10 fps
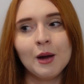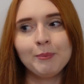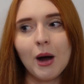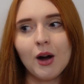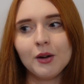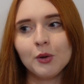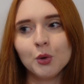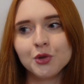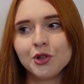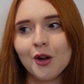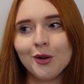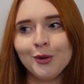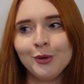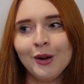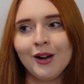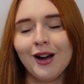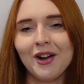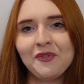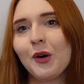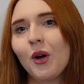but also I
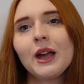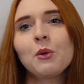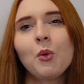feel like